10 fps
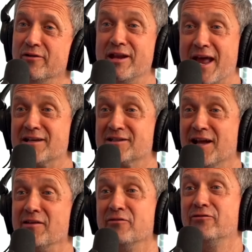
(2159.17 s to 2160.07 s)
The next
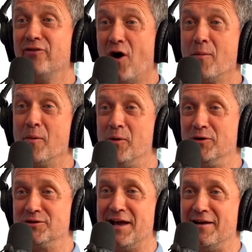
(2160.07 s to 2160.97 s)
day the farmer
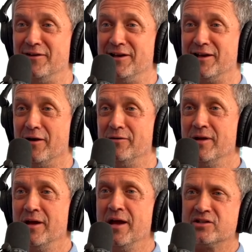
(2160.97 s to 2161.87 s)
puts out a video
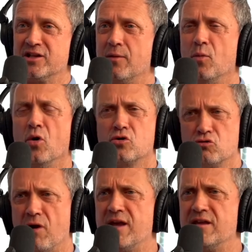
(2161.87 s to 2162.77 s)
saying what a
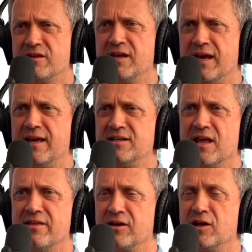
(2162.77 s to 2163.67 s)
great thing it is
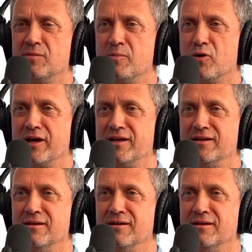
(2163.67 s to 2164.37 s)
that they're going to be bringing